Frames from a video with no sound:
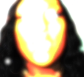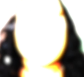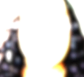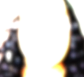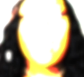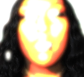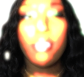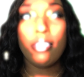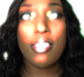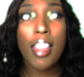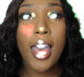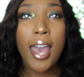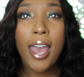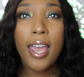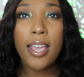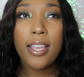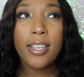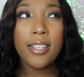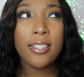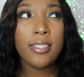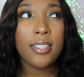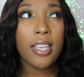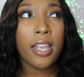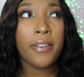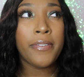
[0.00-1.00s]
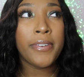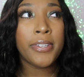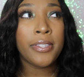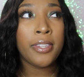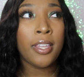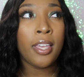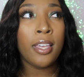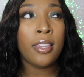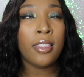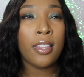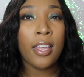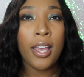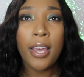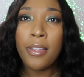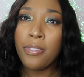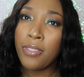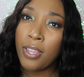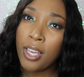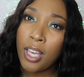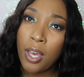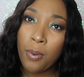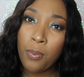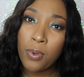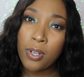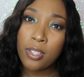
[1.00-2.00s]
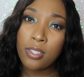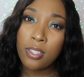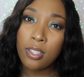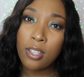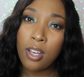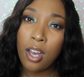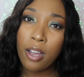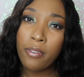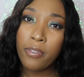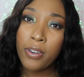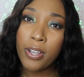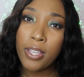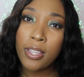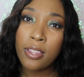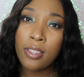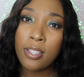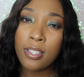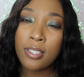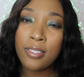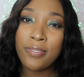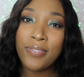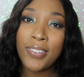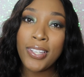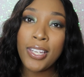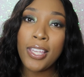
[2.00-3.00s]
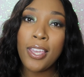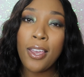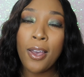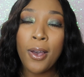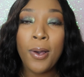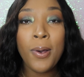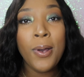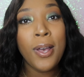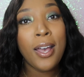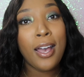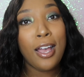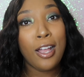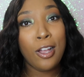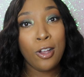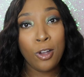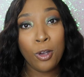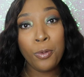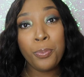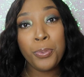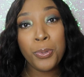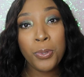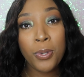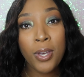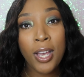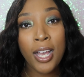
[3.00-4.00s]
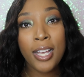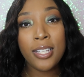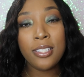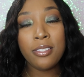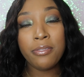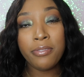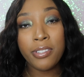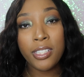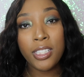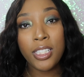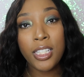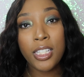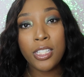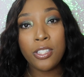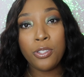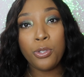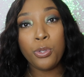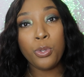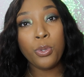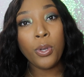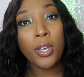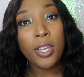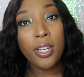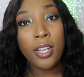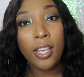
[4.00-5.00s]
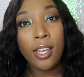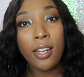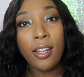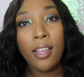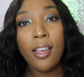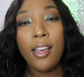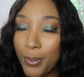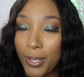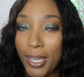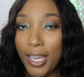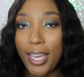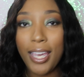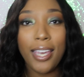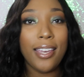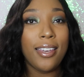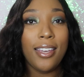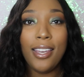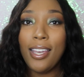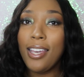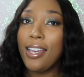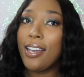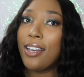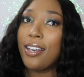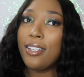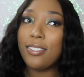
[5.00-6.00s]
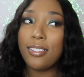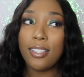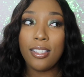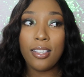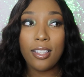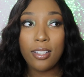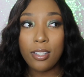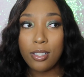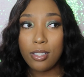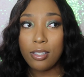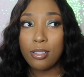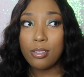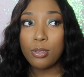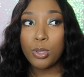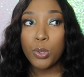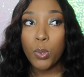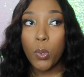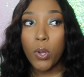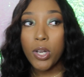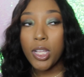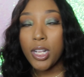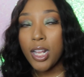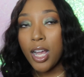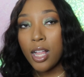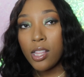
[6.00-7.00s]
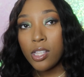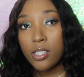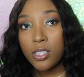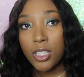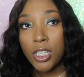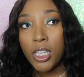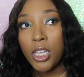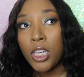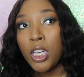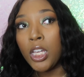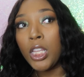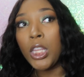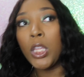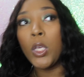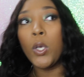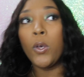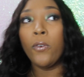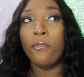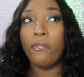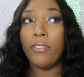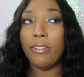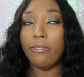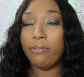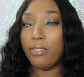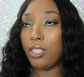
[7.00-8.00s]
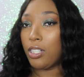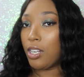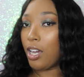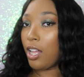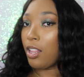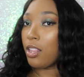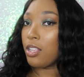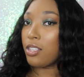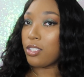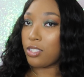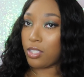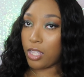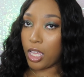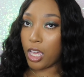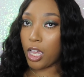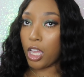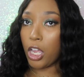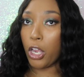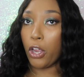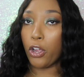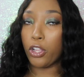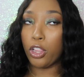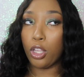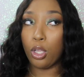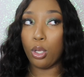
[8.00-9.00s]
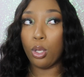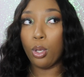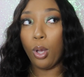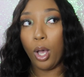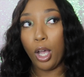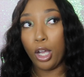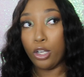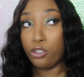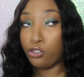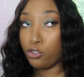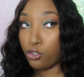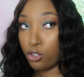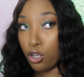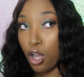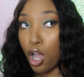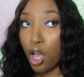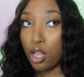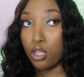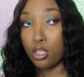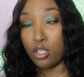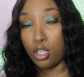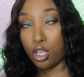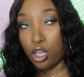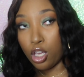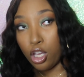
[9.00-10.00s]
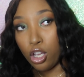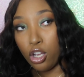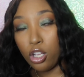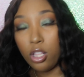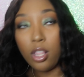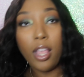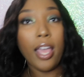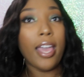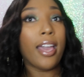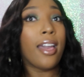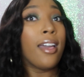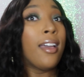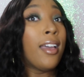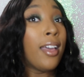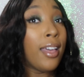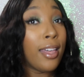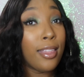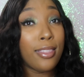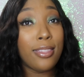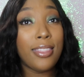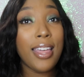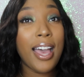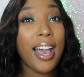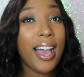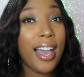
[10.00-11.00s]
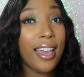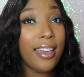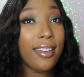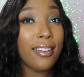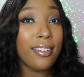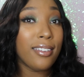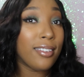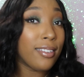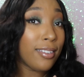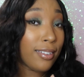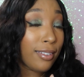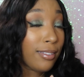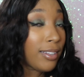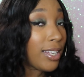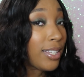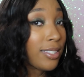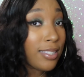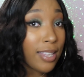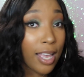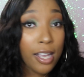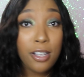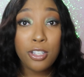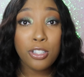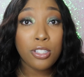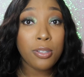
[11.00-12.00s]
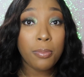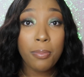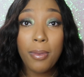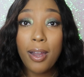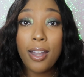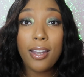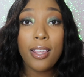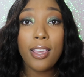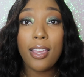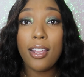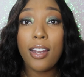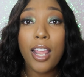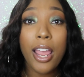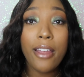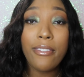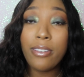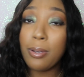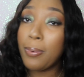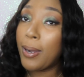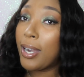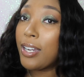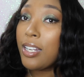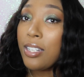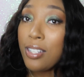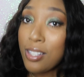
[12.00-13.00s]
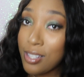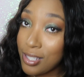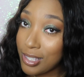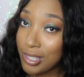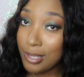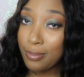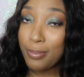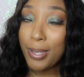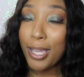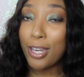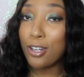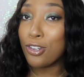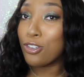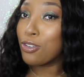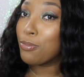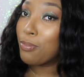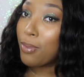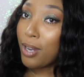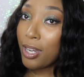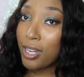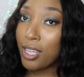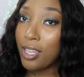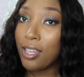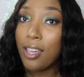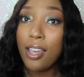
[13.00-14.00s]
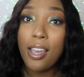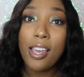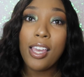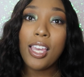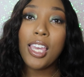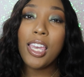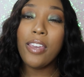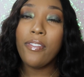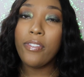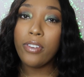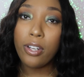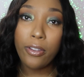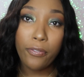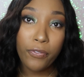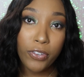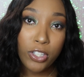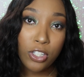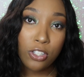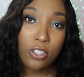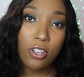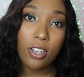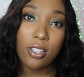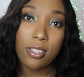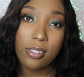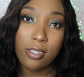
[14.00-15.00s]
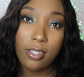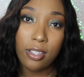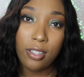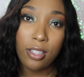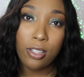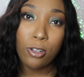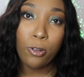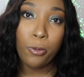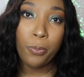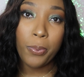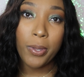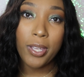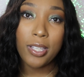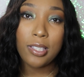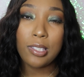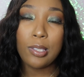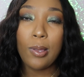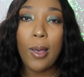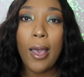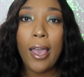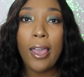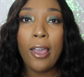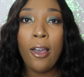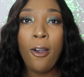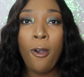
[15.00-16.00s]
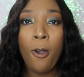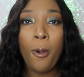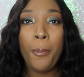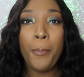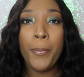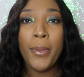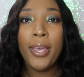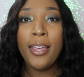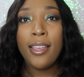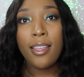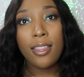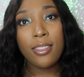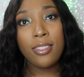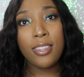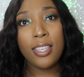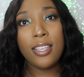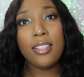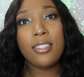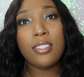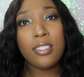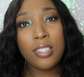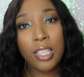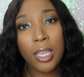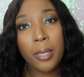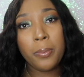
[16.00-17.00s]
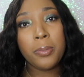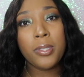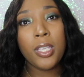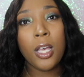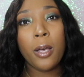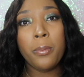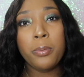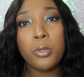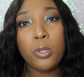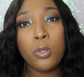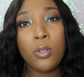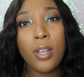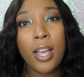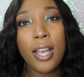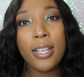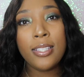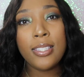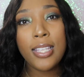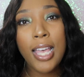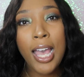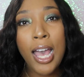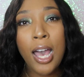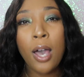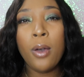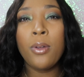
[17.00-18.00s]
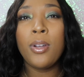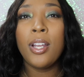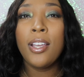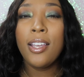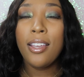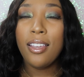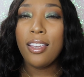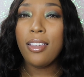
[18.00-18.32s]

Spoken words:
So that is everything that I think I wanted to cover in this video. I hope you guys really enjoyed it, okay? Because a little $20 here, a little $50 there, a little $100 here, like that is extra money, and everybody needs some extra money, even if it's just a little bit. So I hope these tips helped you guys out.